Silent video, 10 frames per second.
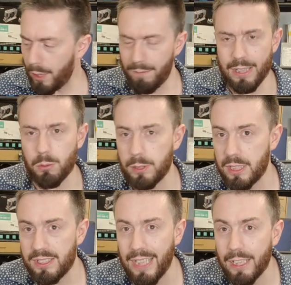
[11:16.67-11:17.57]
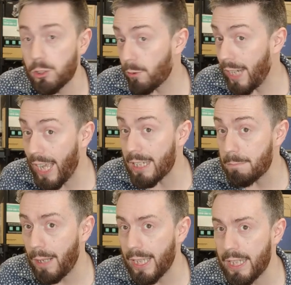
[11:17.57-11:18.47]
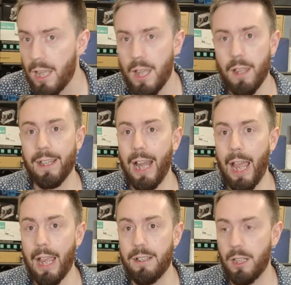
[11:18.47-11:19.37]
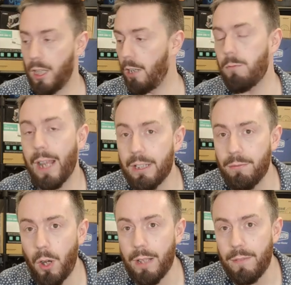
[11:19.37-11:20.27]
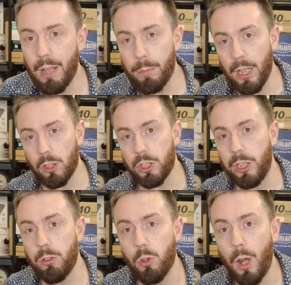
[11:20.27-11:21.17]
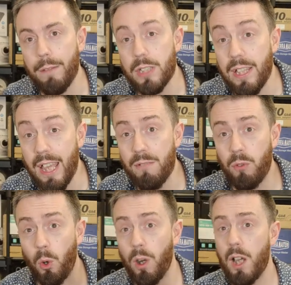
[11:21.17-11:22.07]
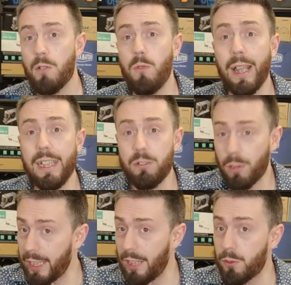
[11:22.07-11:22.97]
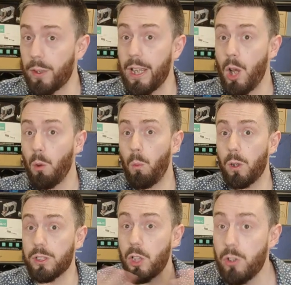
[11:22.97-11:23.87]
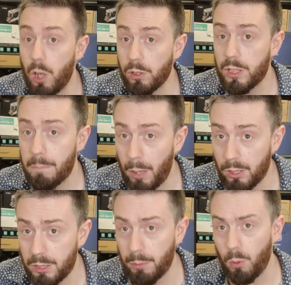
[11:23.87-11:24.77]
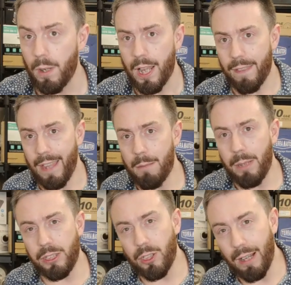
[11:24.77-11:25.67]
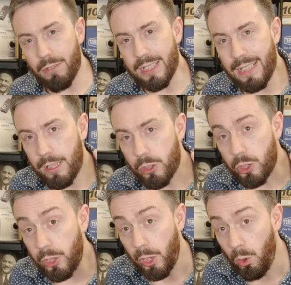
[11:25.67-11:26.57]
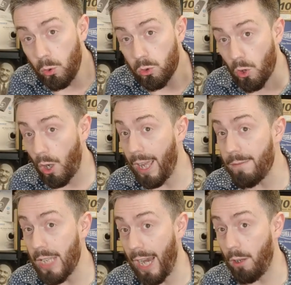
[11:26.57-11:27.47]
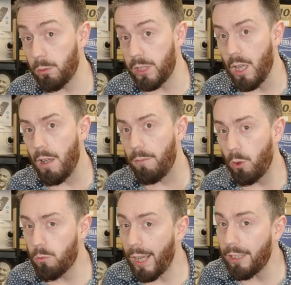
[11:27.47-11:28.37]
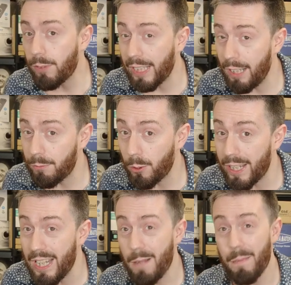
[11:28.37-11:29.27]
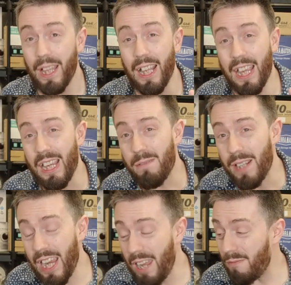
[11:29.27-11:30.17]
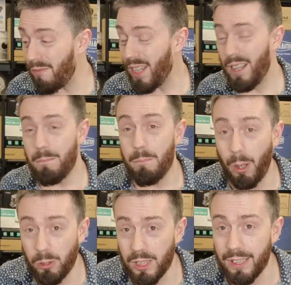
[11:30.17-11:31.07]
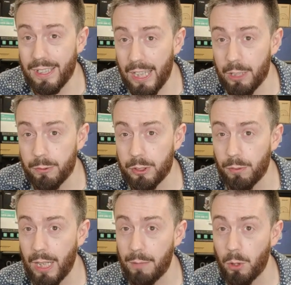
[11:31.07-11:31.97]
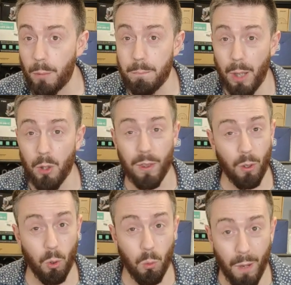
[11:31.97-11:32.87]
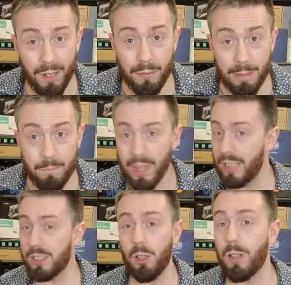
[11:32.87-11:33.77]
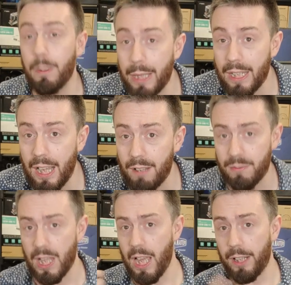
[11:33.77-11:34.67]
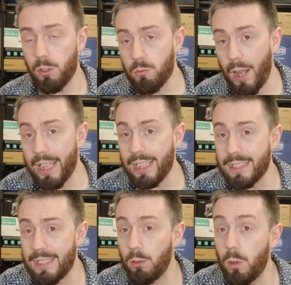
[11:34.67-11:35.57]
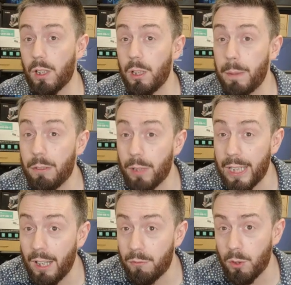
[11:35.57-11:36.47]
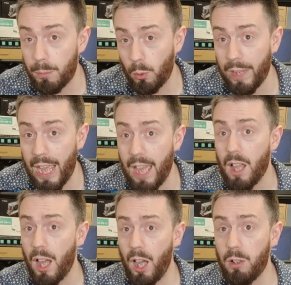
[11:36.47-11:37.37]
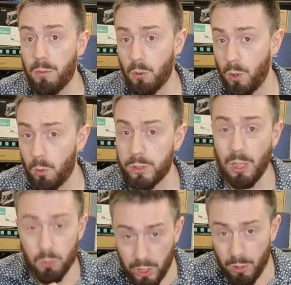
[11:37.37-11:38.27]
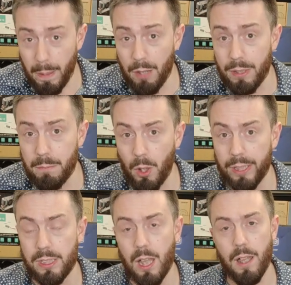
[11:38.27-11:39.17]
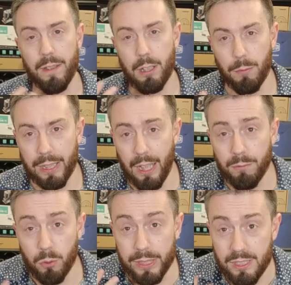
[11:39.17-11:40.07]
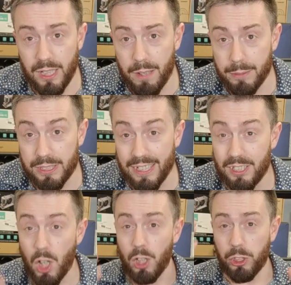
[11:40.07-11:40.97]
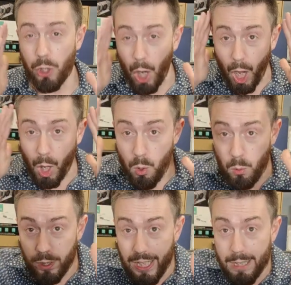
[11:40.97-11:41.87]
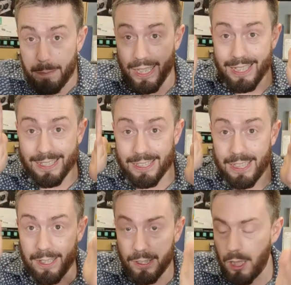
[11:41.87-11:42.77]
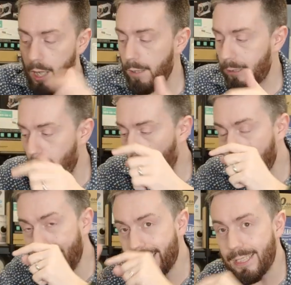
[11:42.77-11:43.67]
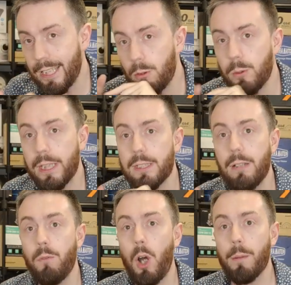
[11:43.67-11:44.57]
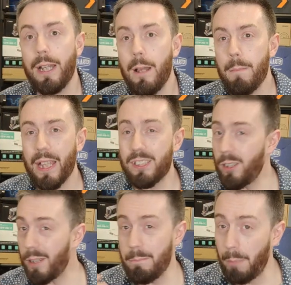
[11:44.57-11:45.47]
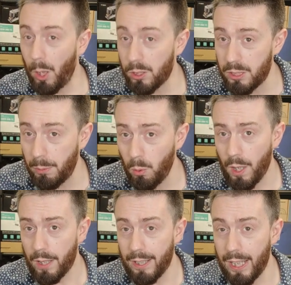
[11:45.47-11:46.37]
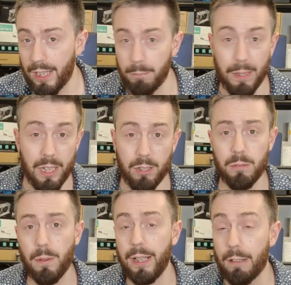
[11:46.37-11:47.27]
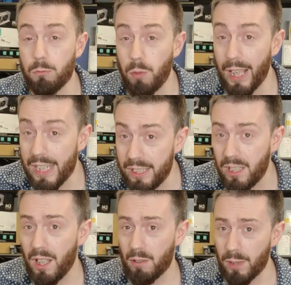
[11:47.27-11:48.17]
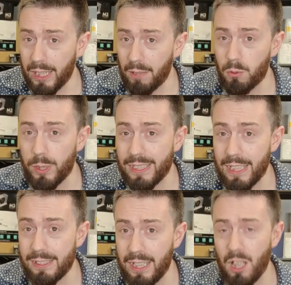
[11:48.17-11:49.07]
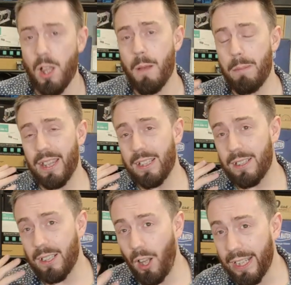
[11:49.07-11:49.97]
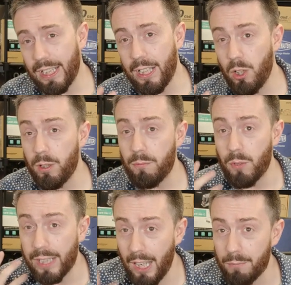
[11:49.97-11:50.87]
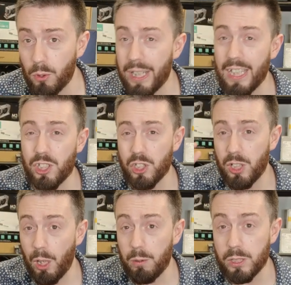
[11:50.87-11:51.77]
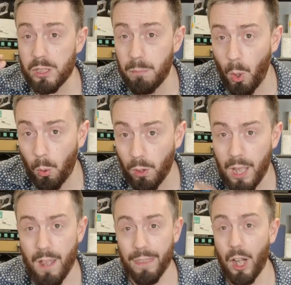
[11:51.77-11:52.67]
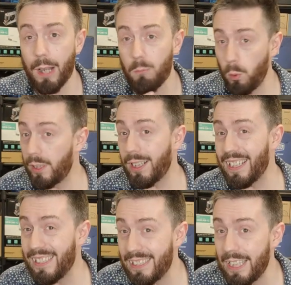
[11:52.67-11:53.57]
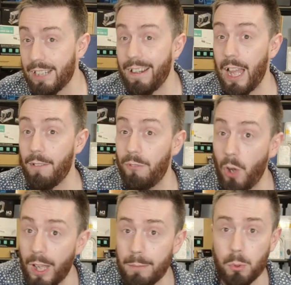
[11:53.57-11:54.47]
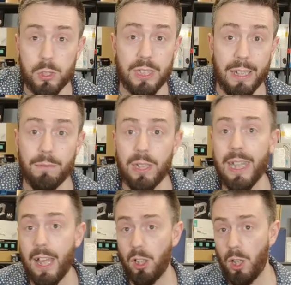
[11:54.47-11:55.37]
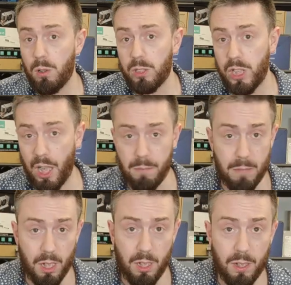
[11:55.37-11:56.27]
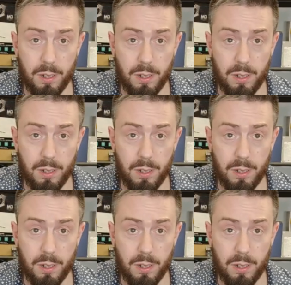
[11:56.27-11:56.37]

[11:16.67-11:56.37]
What if this was a 6 or an 8 bay that had a RAID 5 and we lost two drives and therefore RAID recovery was not possible? That means you'd have to send two drives out for RAID recovery and even if most of the data is recovered on both or one of them, it's not going to be enough, and your RAID is still not going to be recoverable there overall. So do bear in mind that the recovery services should only be considered towards a single disk environment. It's not impossible that they can be useful in a RAID recovery setting, but the likelihood of recovery is so small that I wouldn't consider it a viable safety net long term.